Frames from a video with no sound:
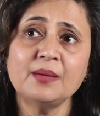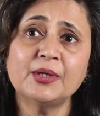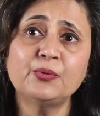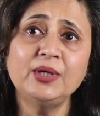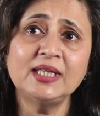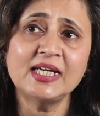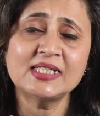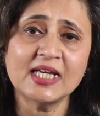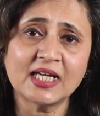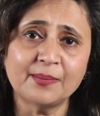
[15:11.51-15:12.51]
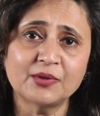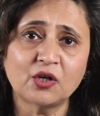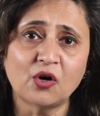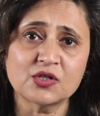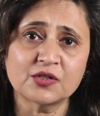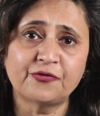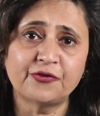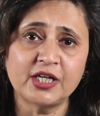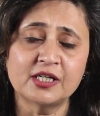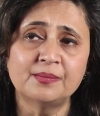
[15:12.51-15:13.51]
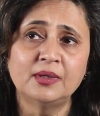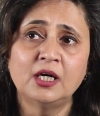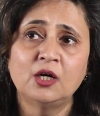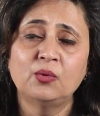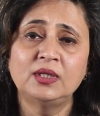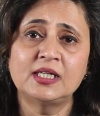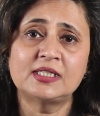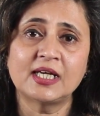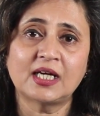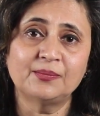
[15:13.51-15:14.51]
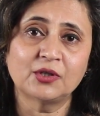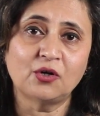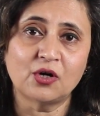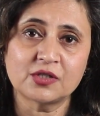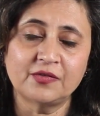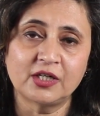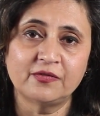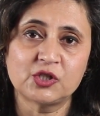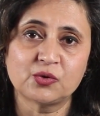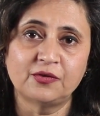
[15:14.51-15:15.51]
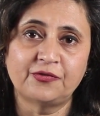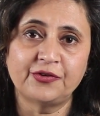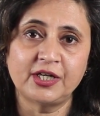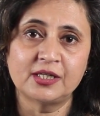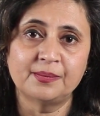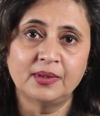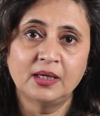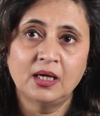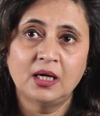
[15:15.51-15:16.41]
But will they take up the cause of freedom? Will they take up the cause of individual freedom?